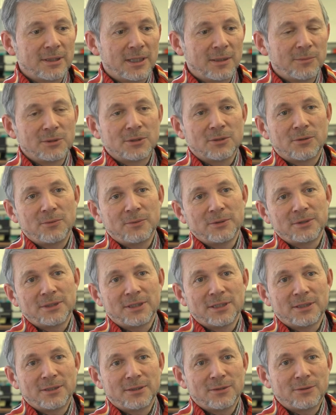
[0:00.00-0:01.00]
time is always
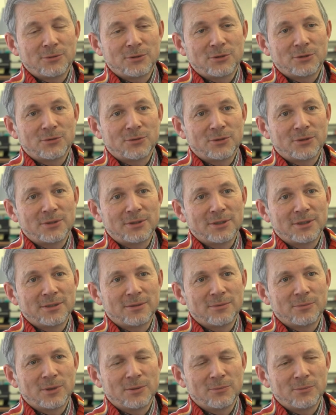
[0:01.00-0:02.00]
getting too short,
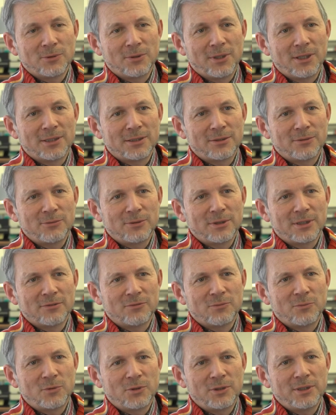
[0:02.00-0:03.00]
and one would like to
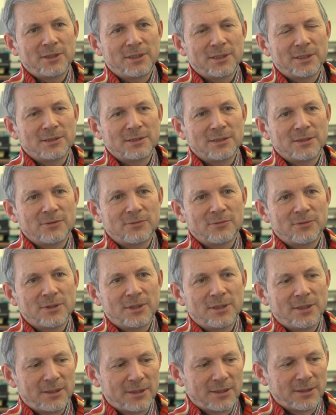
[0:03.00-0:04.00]
have more intensive
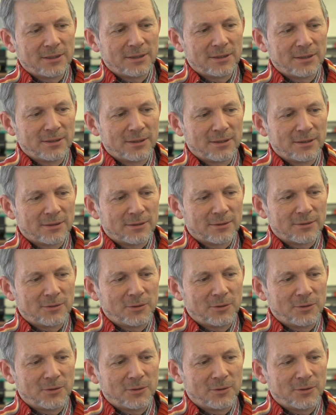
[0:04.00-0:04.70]
uh,